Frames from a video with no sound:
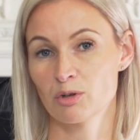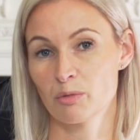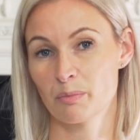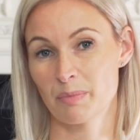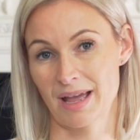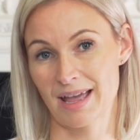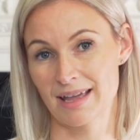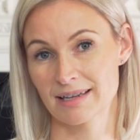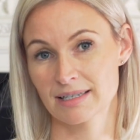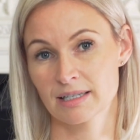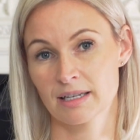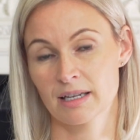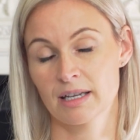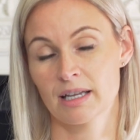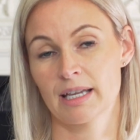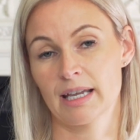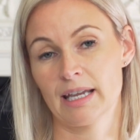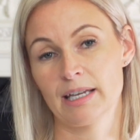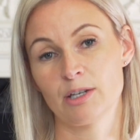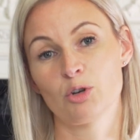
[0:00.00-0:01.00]
your bed,
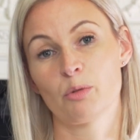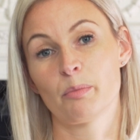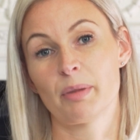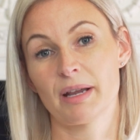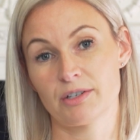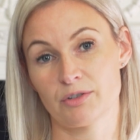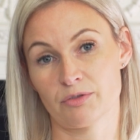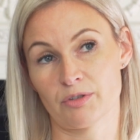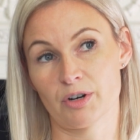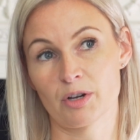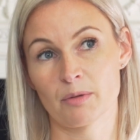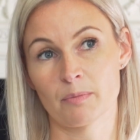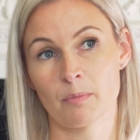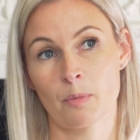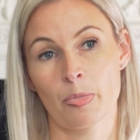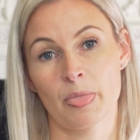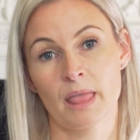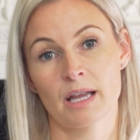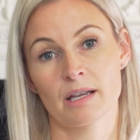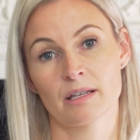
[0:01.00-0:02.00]
in your bedroom,